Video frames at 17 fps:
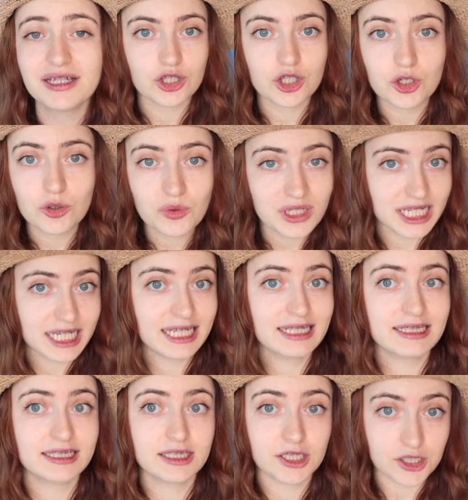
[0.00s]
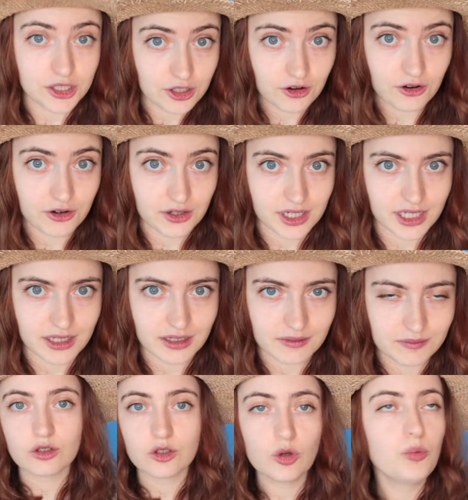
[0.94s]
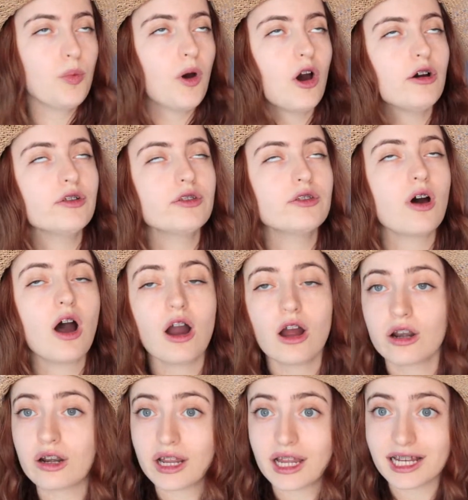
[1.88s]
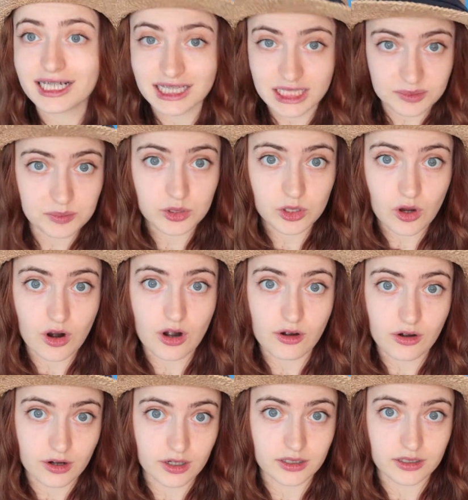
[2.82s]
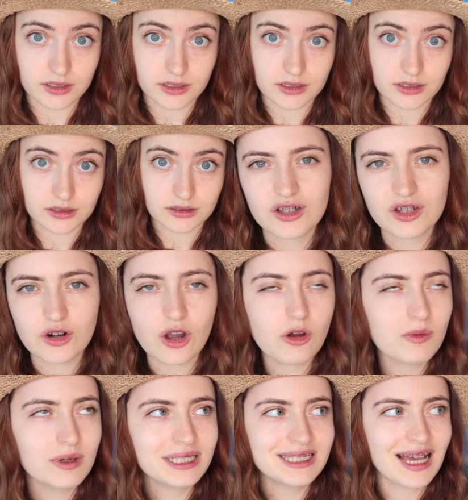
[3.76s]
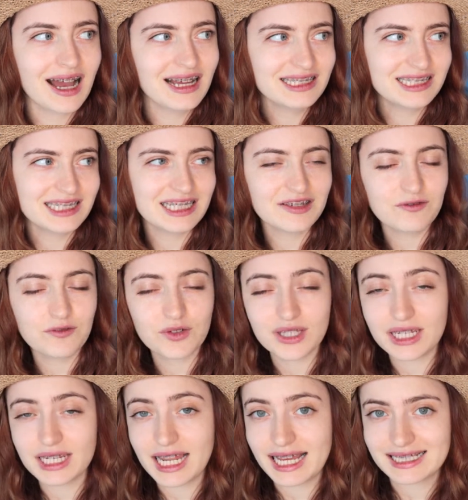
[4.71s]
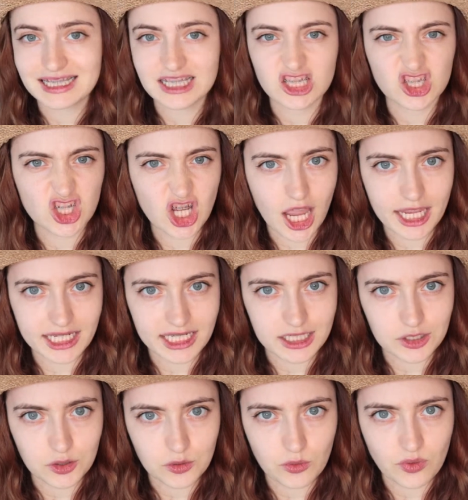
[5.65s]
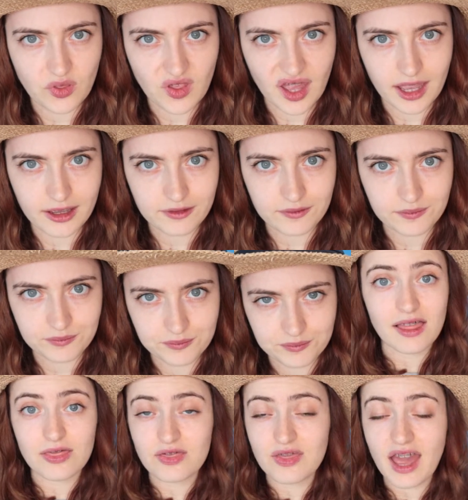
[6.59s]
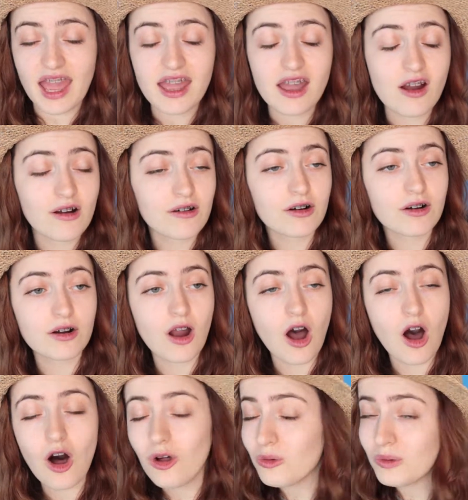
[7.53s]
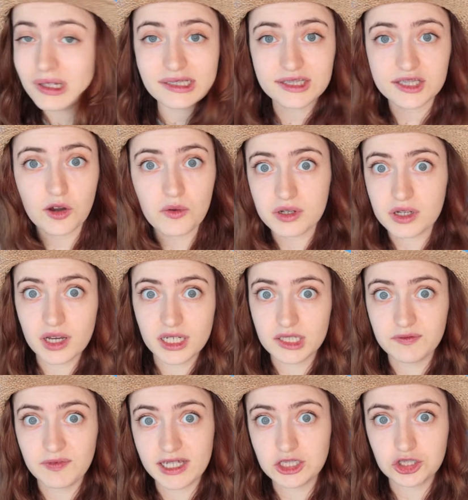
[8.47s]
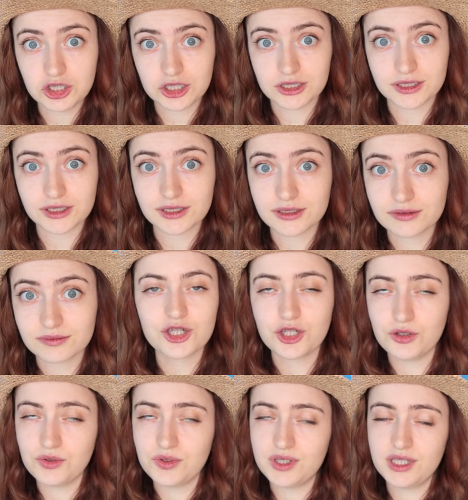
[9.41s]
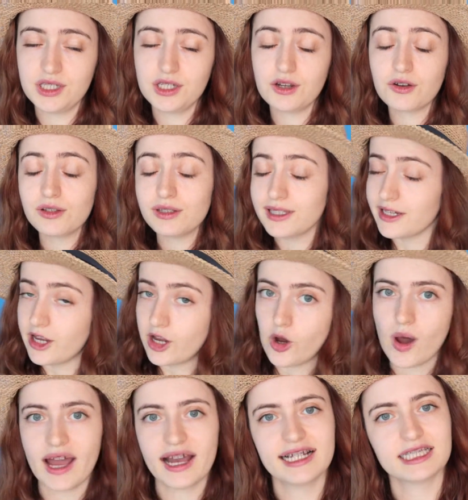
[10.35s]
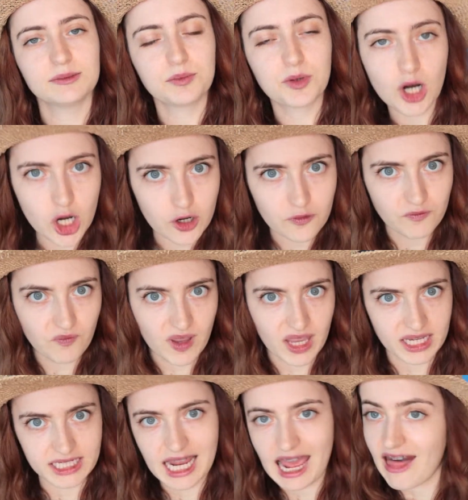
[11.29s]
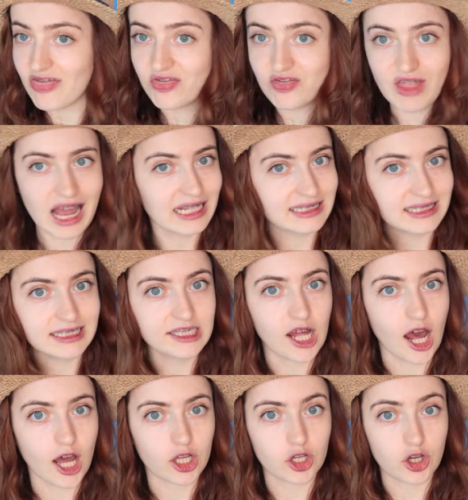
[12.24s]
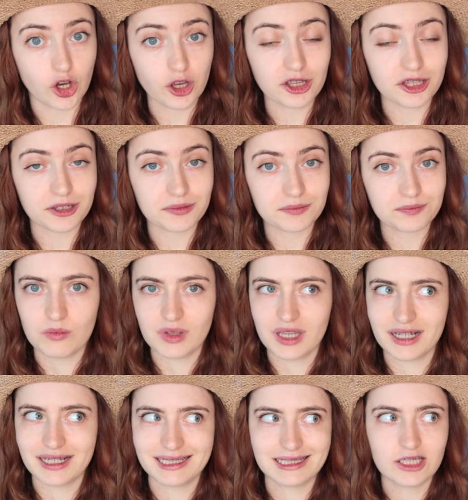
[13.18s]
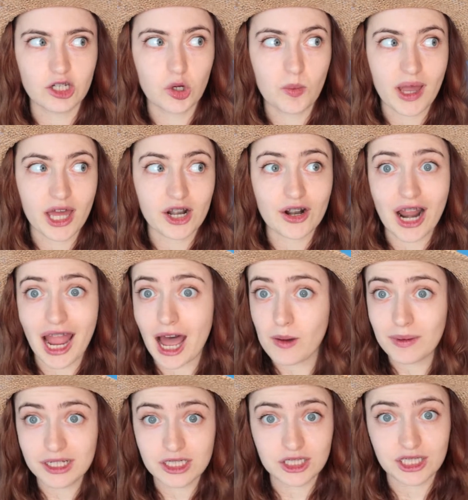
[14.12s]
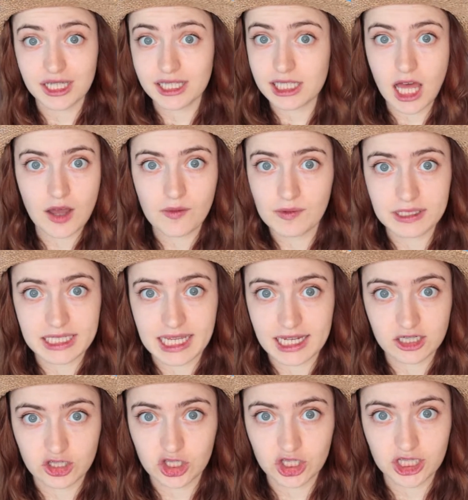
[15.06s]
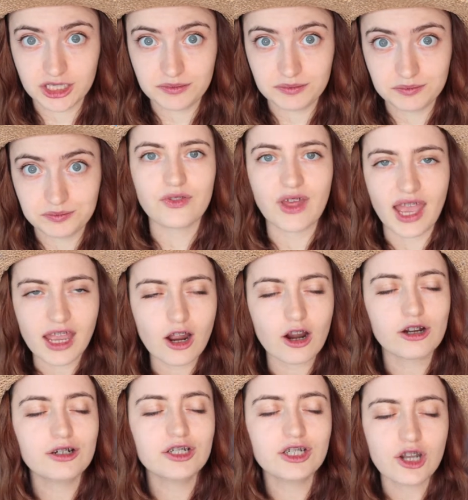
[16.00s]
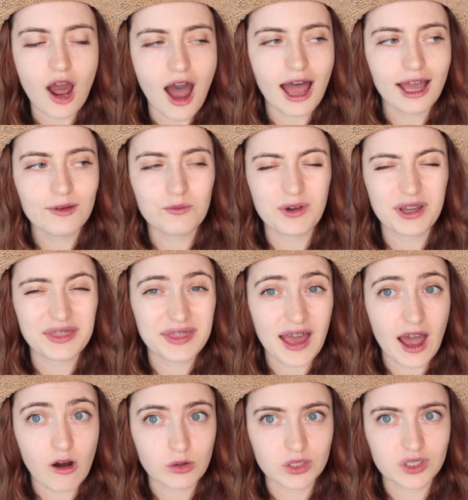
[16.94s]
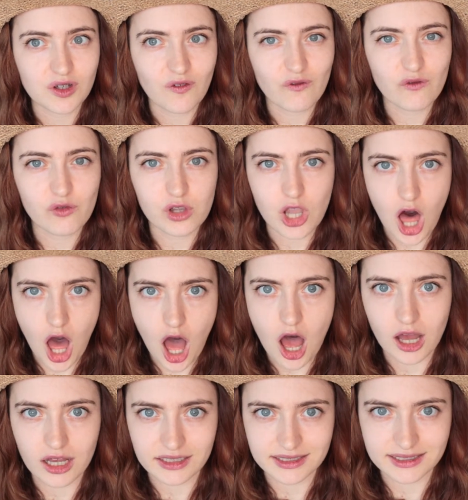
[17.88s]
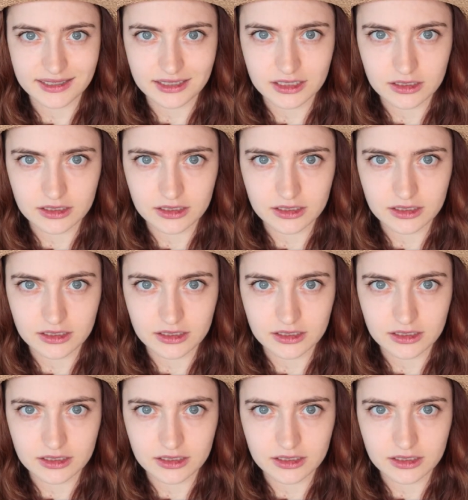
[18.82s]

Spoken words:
you need security. You both are explorers. You're always hunting for the next shiny new thing, and they are always going on adventures. You see your Leo as perfect, and that's not good, because no matter how much they love attention, they are not without flaws.